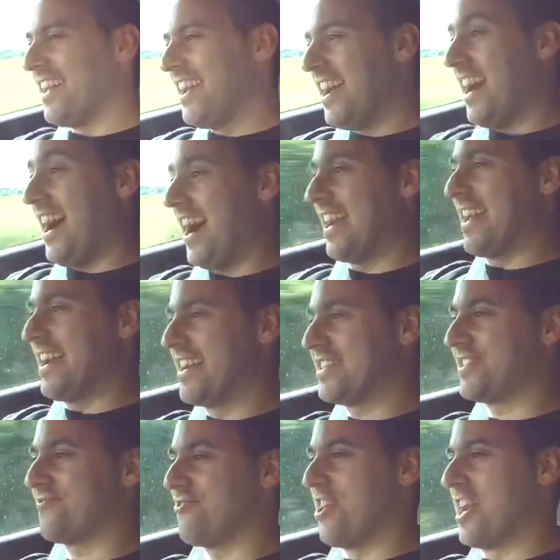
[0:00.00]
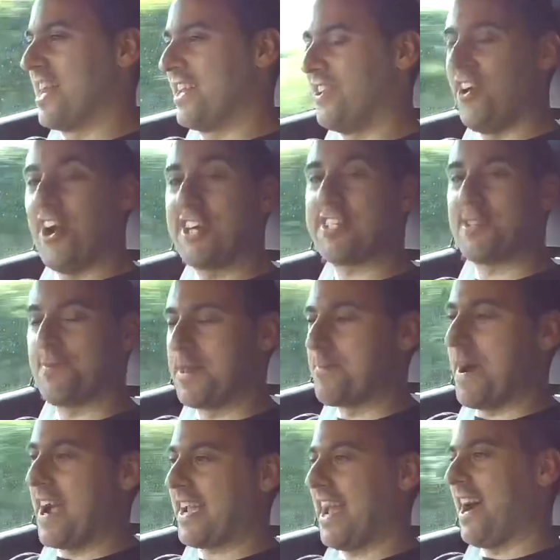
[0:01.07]
And it is really nice to be
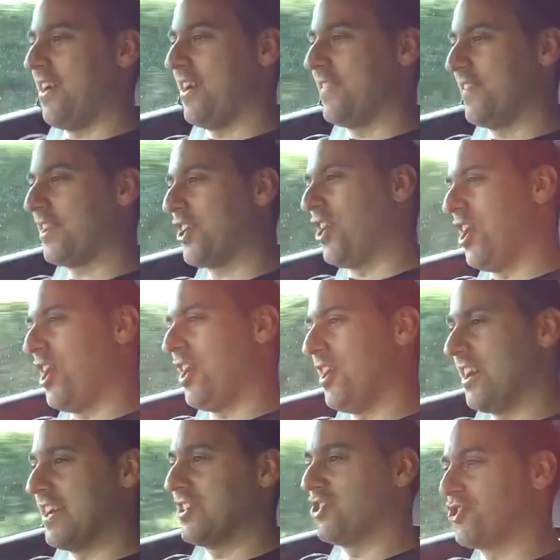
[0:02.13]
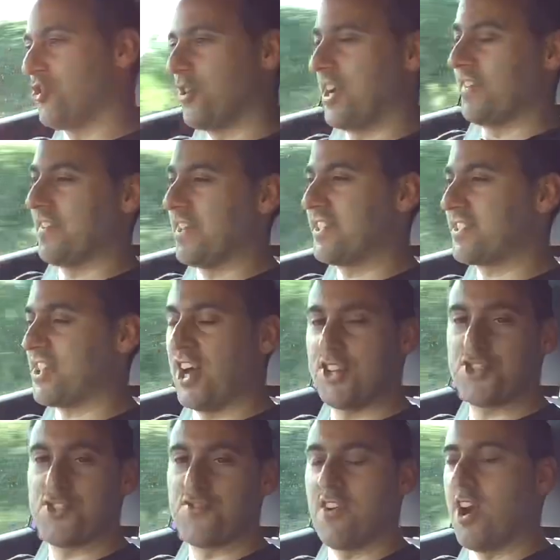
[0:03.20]
back out in the car, enjoying these
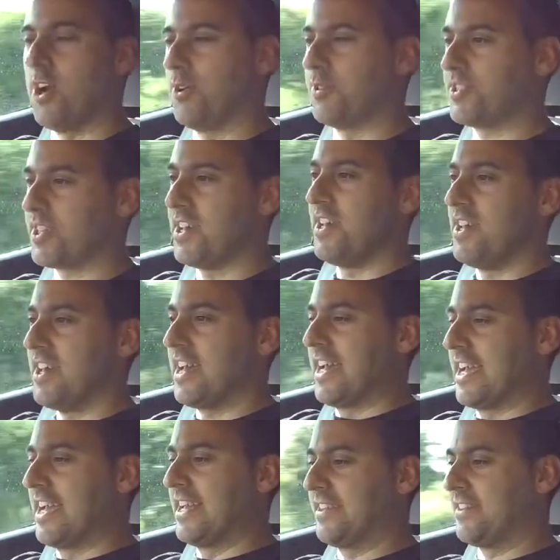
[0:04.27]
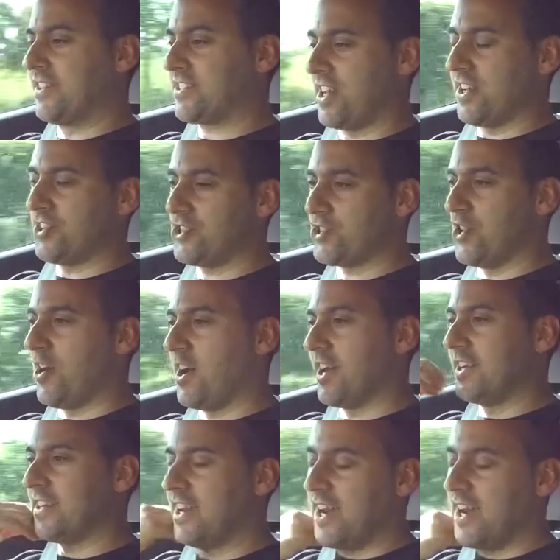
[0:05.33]
country roads in the sunshine.